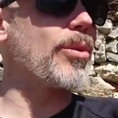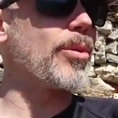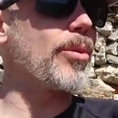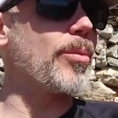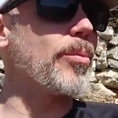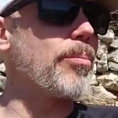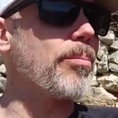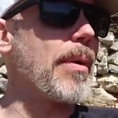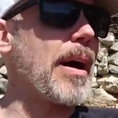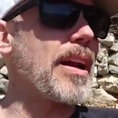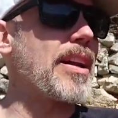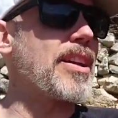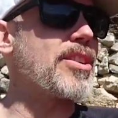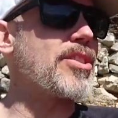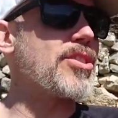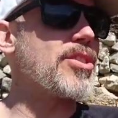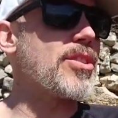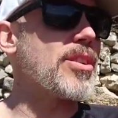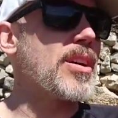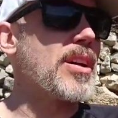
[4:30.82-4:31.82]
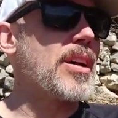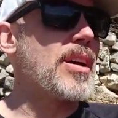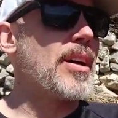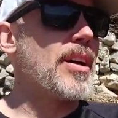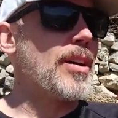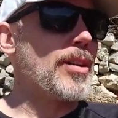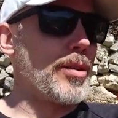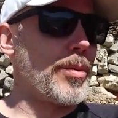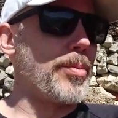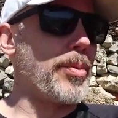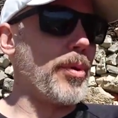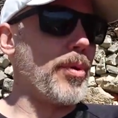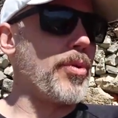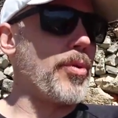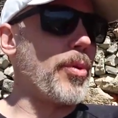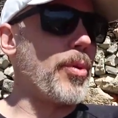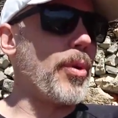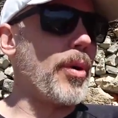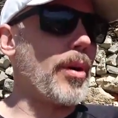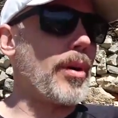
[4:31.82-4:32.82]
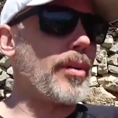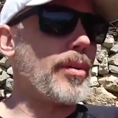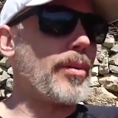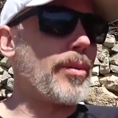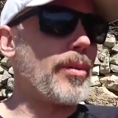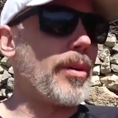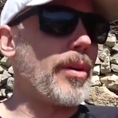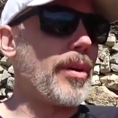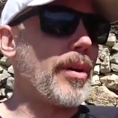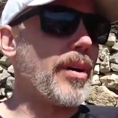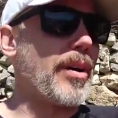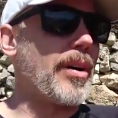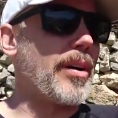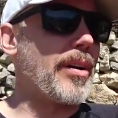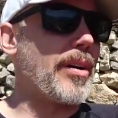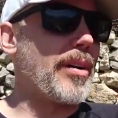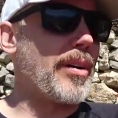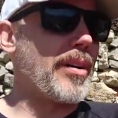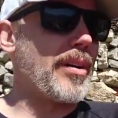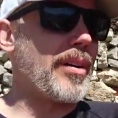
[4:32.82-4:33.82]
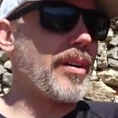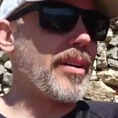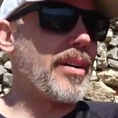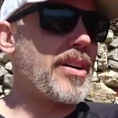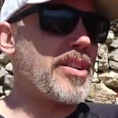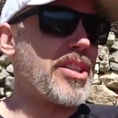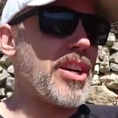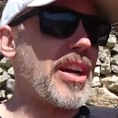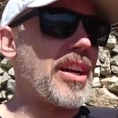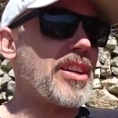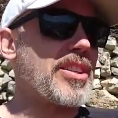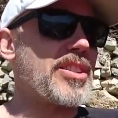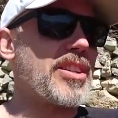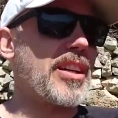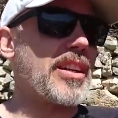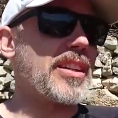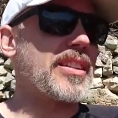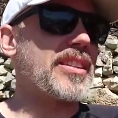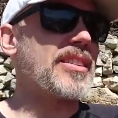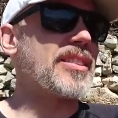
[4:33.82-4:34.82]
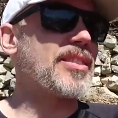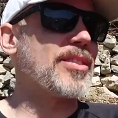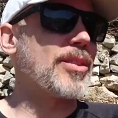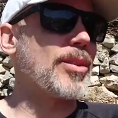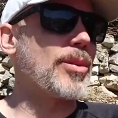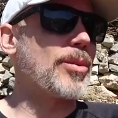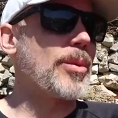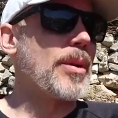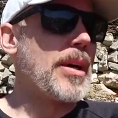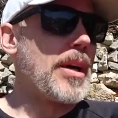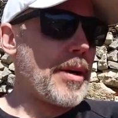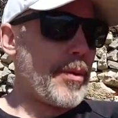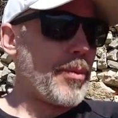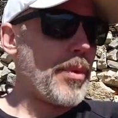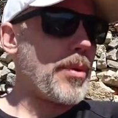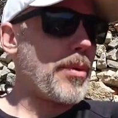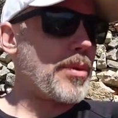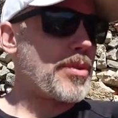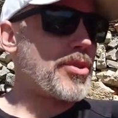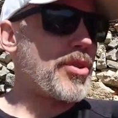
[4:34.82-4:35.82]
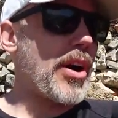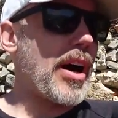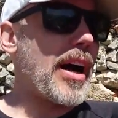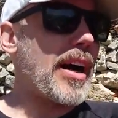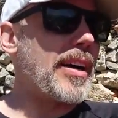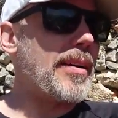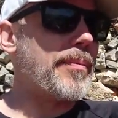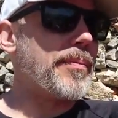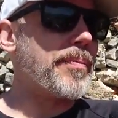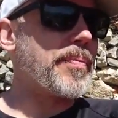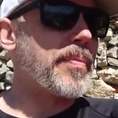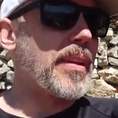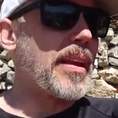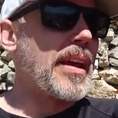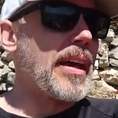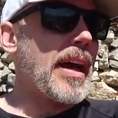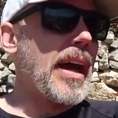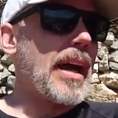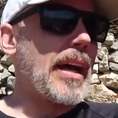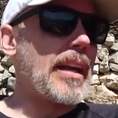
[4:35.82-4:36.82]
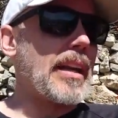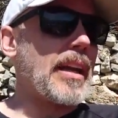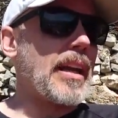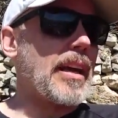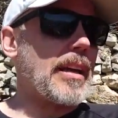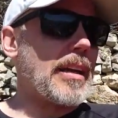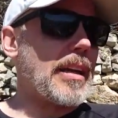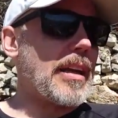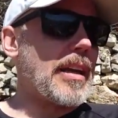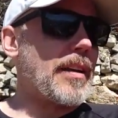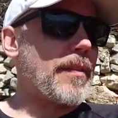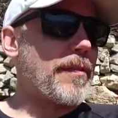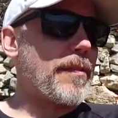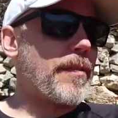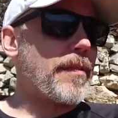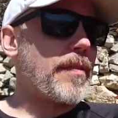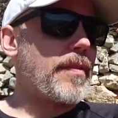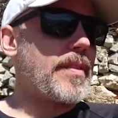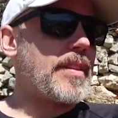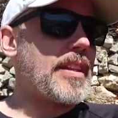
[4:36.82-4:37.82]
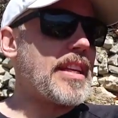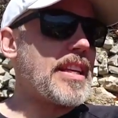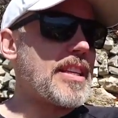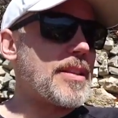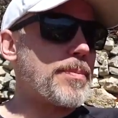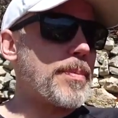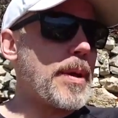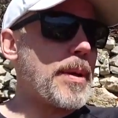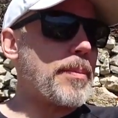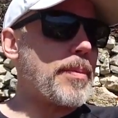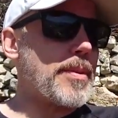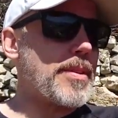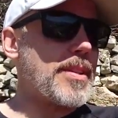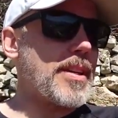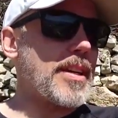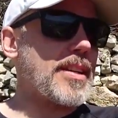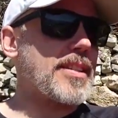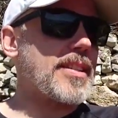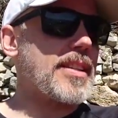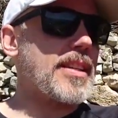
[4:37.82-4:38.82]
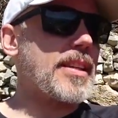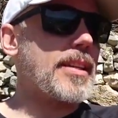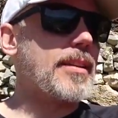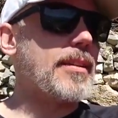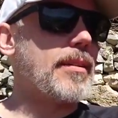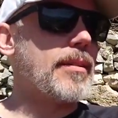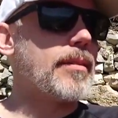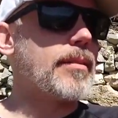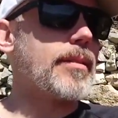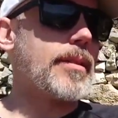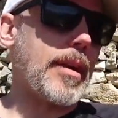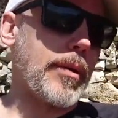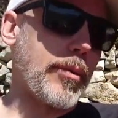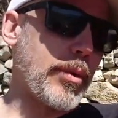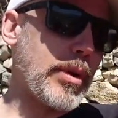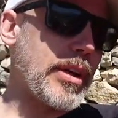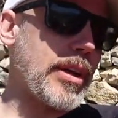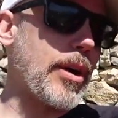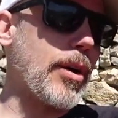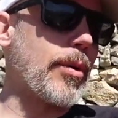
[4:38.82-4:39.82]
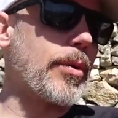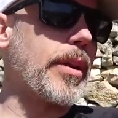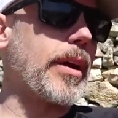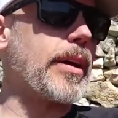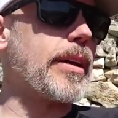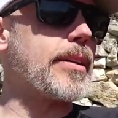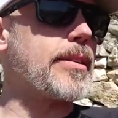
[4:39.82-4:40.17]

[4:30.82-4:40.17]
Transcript: to manage to pull through a, a, a, a challenge like this. So we will try, and and if these people succeed, then we know that